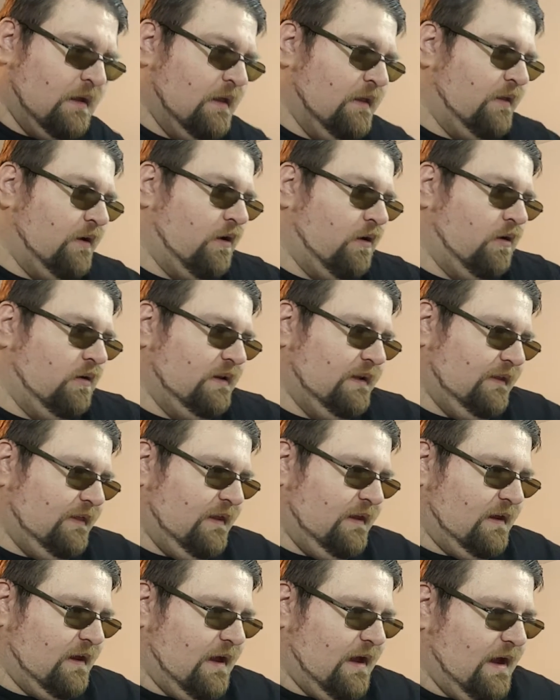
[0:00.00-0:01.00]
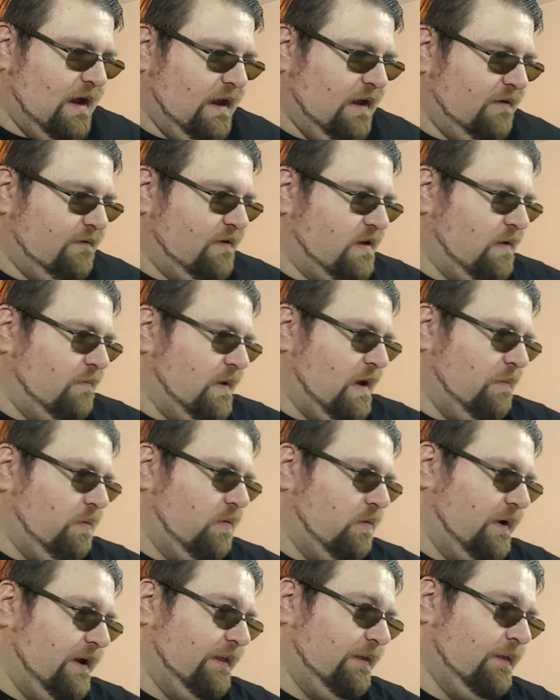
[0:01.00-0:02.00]
The only thing I have come up
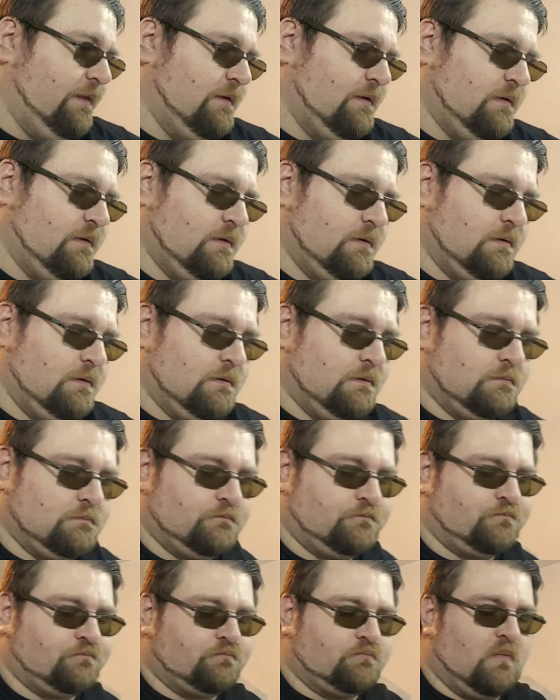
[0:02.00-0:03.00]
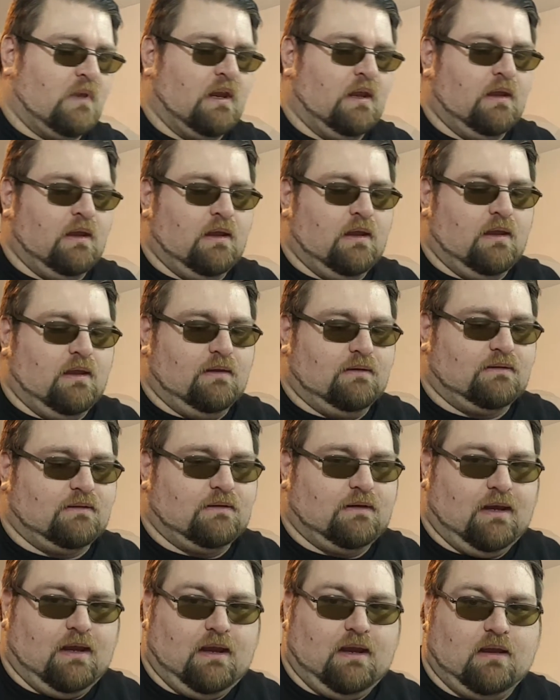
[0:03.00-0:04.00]
with is to
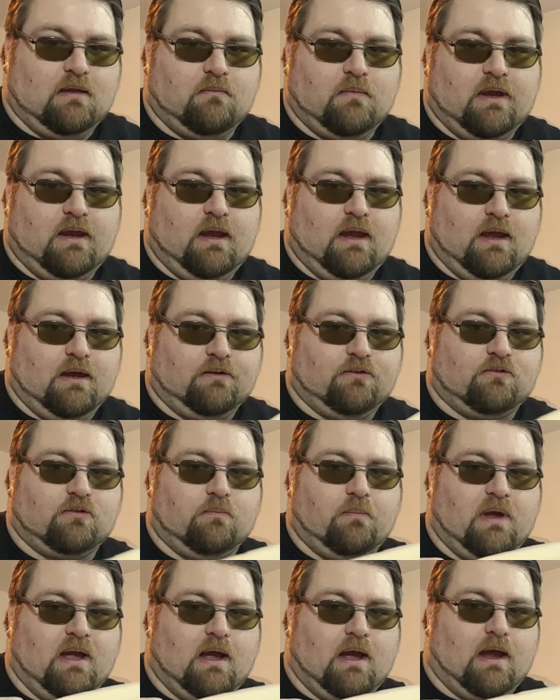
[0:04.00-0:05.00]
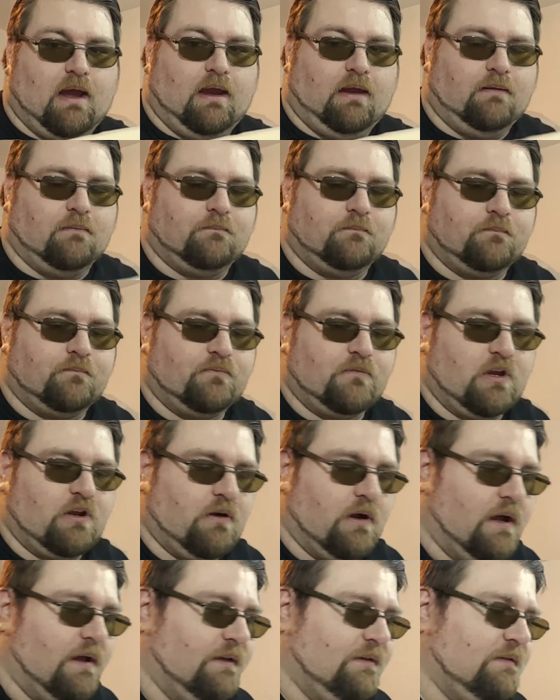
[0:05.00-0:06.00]
take my extra pie
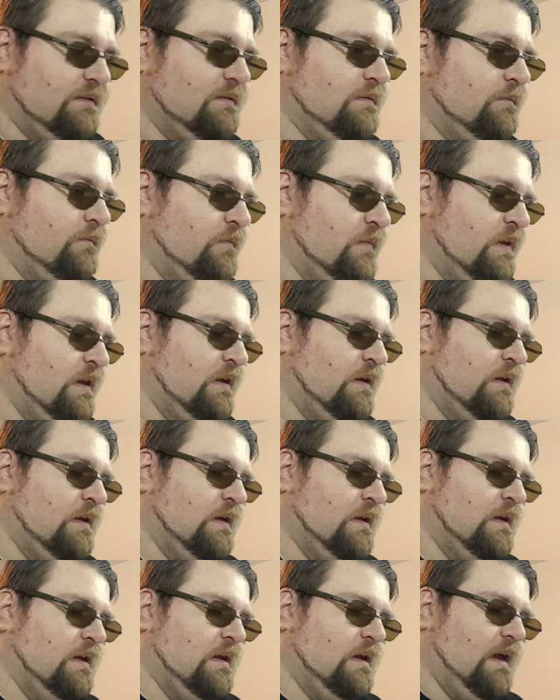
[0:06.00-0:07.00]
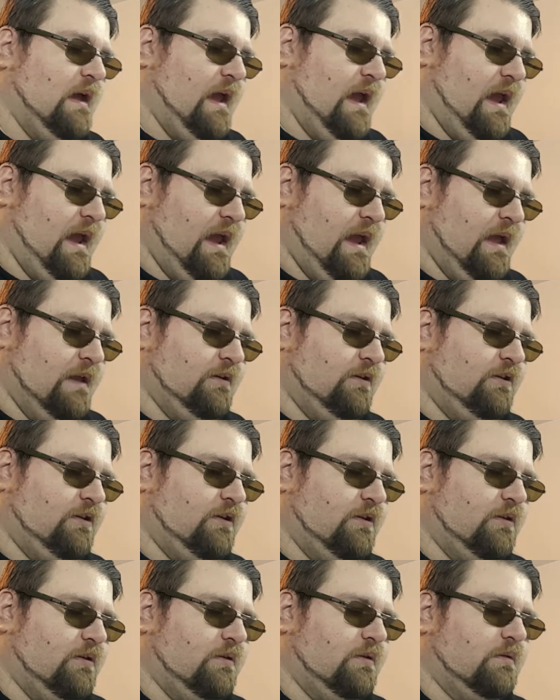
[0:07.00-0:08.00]
crust and
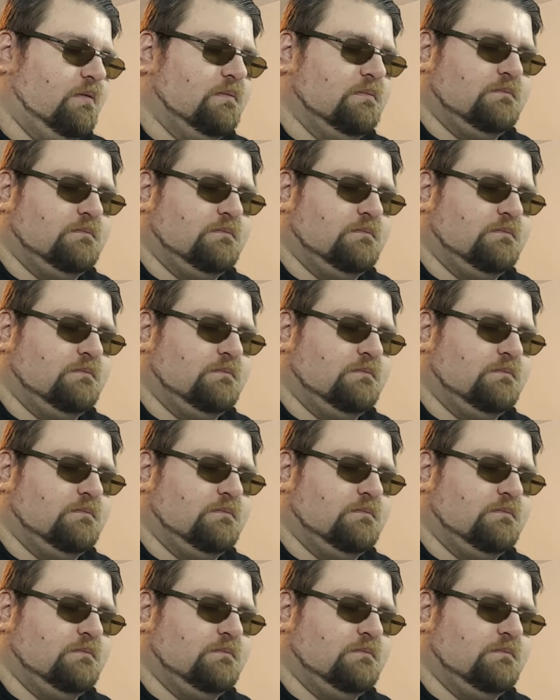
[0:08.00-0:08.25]
to